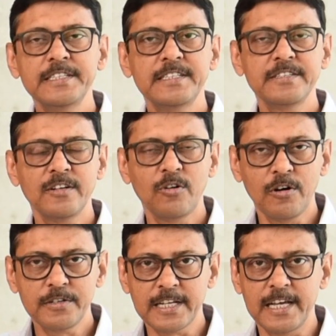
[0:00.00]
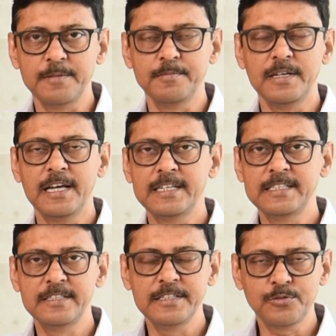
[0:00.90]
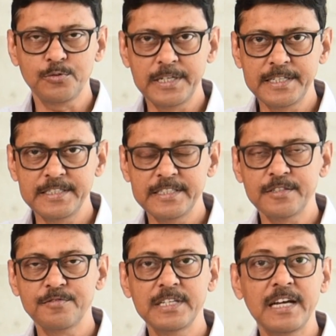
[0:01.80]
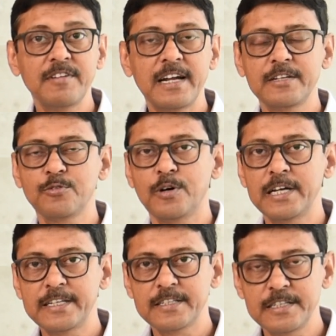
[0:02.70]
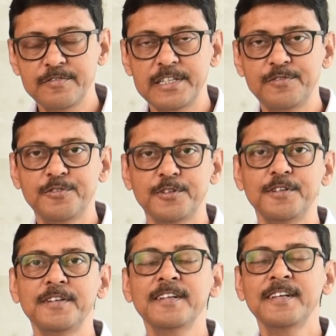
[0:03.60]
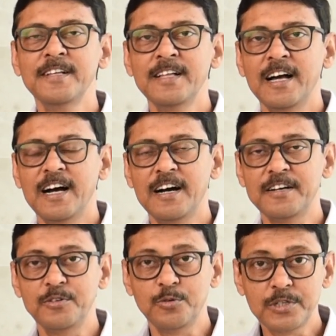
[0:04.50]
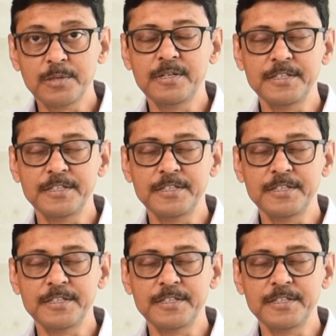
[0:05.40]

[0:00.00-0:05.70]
years is a long time, and in these 20 years, we have had quite a eventful, uh, notable